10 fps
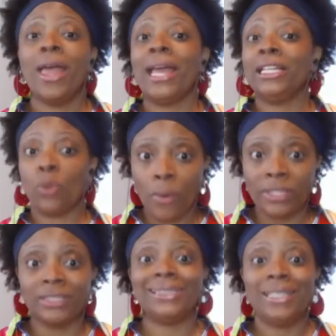and he's
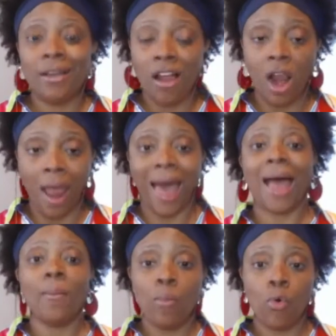going to see a lot
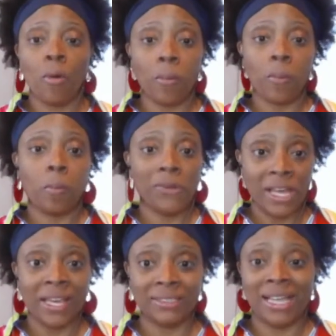more
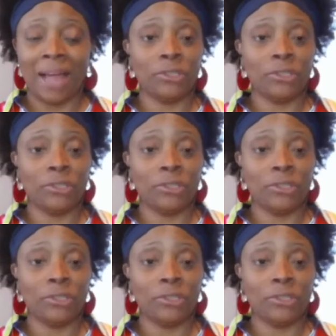playing time.